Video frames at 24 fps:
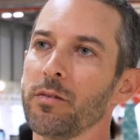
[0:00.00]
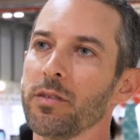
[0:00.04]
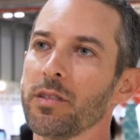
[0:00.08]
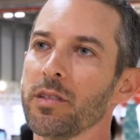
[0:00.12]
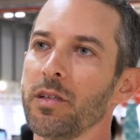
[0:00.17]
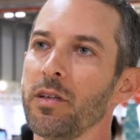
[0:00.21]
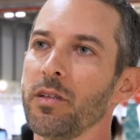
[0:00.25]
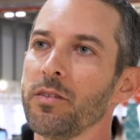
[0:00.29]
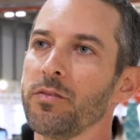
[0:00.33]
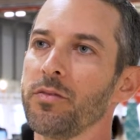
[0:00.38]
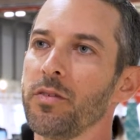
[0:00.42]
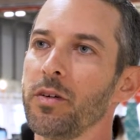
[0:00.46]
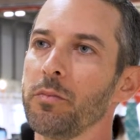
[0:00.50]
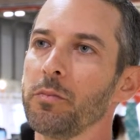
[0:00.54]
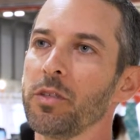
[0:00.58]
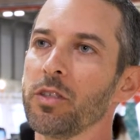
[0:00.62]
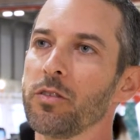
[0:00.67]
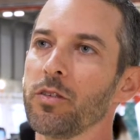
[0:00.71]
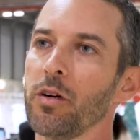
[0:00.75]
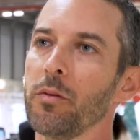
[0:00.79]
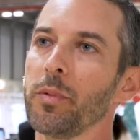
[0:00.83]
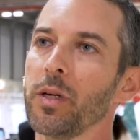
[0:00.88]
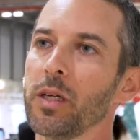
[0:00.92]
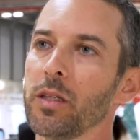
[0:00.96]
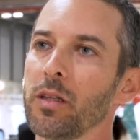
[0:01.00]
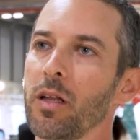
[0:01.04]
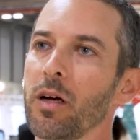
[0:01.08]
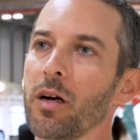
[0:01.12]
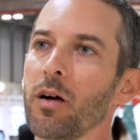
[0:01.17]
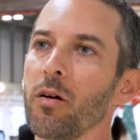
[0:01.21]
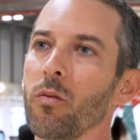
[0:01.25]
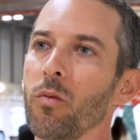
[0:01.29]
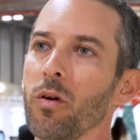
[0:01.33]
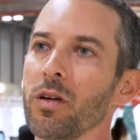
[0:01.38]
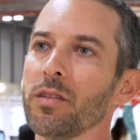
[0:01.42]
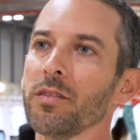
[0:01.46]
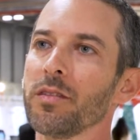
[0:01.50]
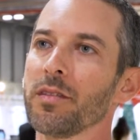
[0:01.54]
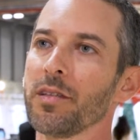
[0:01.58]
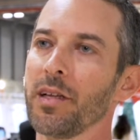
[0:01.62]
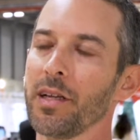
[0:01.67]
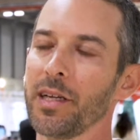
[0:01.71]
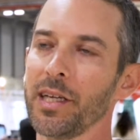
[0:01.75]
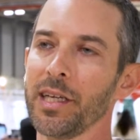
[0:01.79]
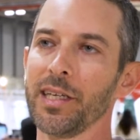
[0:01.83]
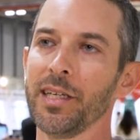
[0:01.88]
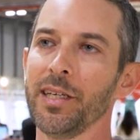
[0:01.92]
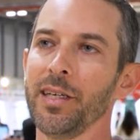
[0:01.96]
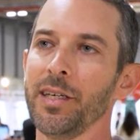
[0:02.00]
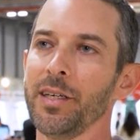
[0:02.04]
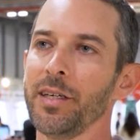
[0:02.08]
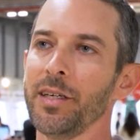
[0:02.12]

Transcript: the results from the TROPION-Lung01 study.